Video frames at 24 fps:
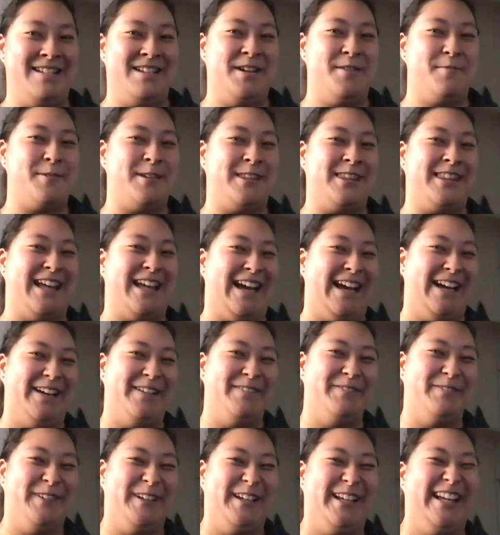get with that.
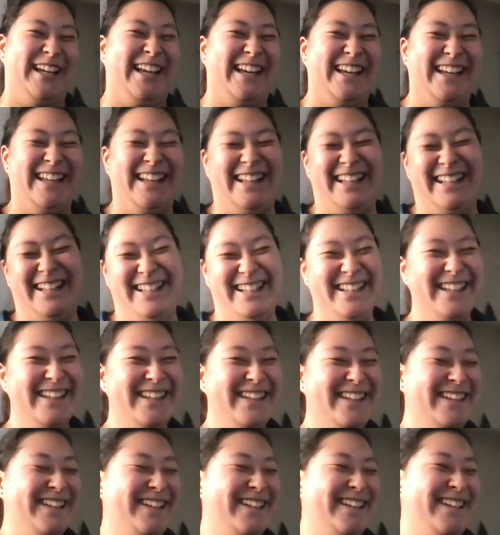But
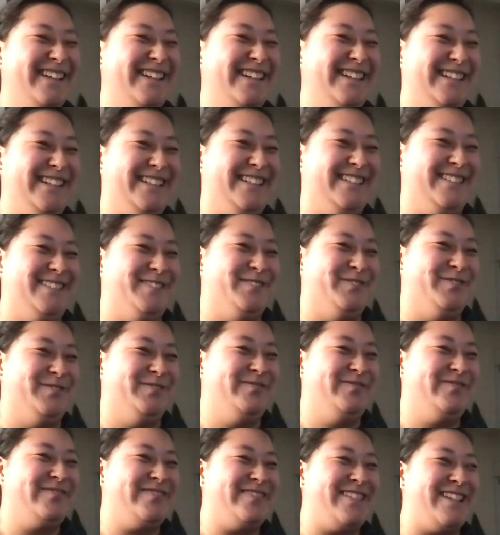um
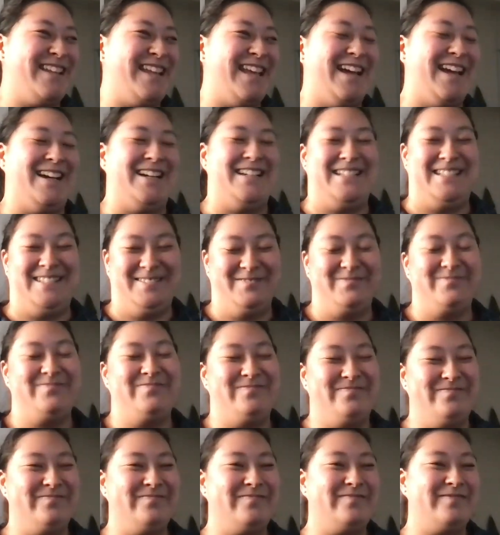yeah.
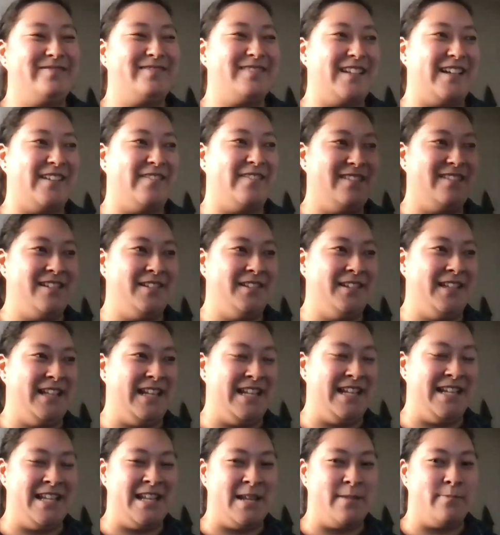
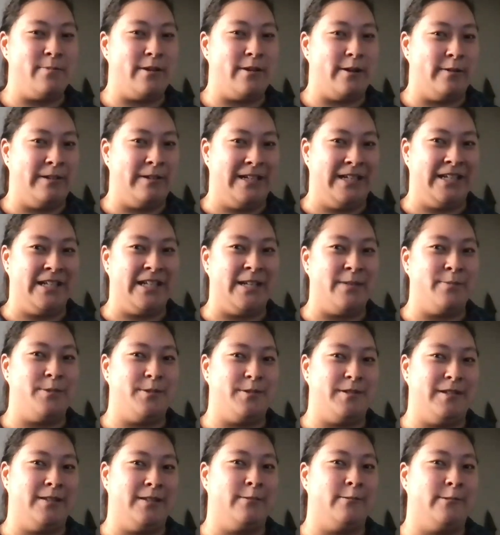Definitely keep going, keep
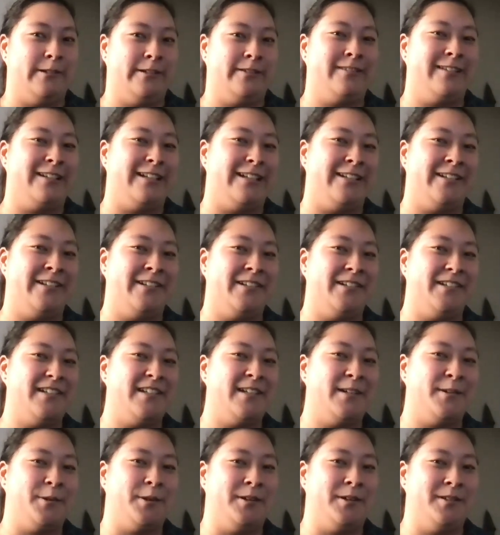doing the work that you're
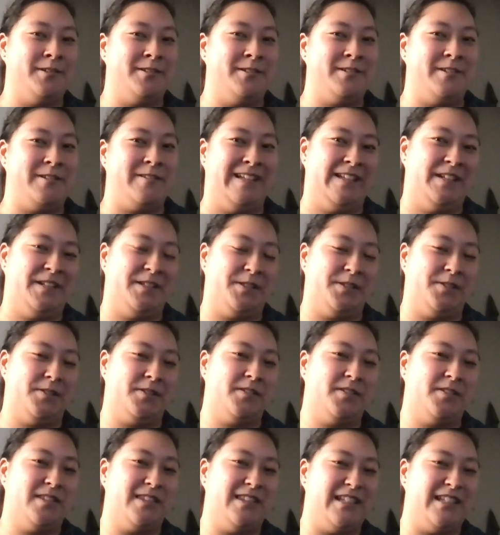you all are doing, because